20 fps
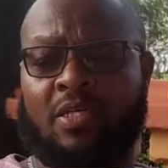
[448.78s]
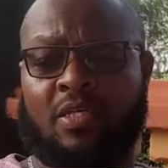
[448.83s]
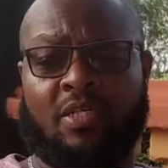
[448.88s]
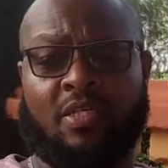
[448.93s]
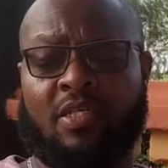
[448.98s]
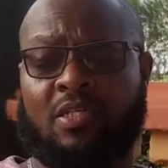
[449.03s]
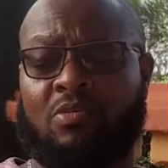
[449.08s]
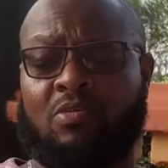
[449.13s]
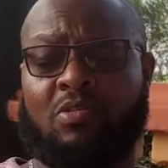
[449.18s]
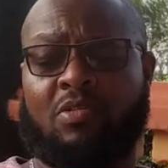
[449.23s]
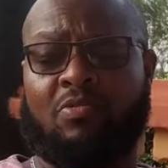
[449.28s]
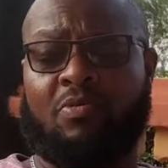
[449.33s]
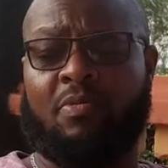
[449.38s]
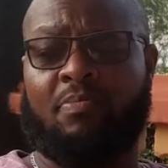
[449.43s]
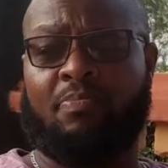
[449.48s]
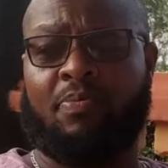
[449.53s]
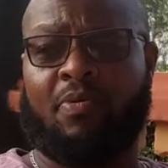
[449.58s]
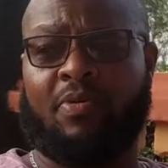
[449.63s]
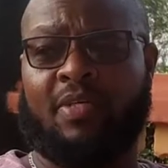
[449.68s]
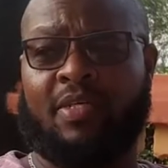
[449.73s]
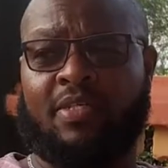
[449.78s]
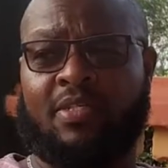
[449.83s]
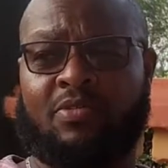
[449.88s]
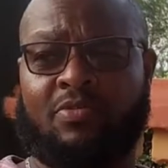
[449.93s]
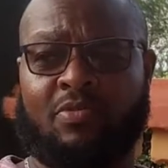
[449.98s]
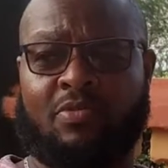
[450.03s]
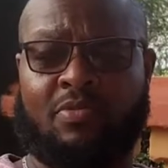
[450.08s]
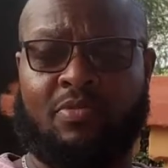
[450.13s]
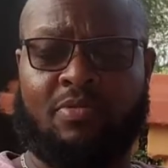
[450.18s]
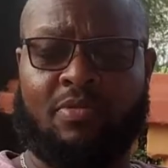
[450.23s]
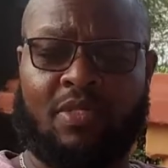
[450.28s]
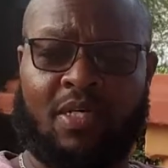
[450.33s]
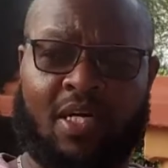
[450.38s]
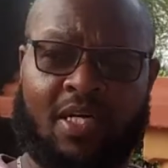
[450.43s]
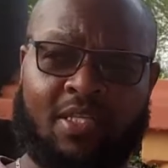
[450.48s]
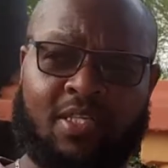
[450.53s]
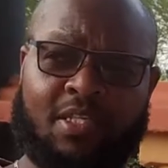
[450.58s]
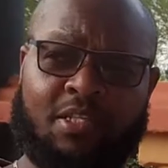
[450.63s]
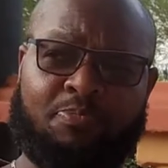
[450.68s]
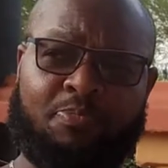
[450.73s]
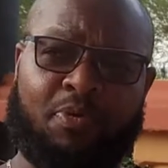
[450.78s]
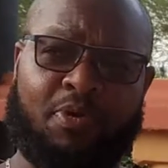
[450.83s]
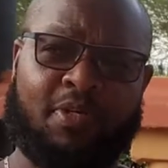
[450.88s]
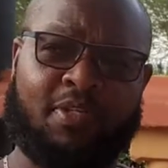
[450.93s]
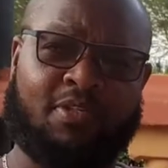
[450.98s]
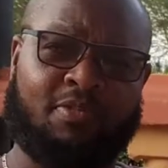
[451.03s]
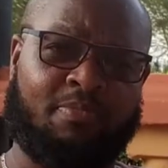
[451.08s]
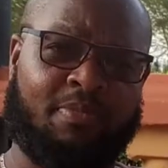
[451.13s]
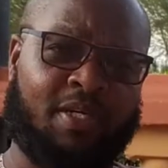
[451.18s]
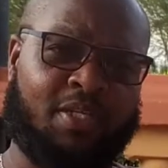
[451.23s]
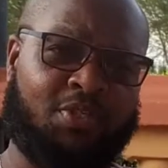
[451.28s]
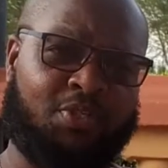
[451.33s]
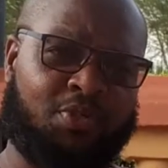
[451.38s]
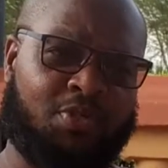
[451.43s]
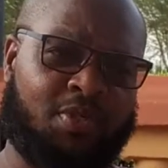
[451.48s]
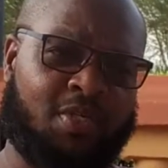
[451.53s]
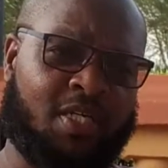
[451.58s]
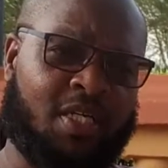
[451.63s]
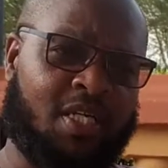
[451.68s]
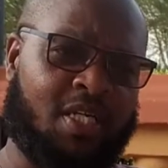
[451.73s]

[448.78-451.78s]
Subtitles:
It is also important to, at this point, to mention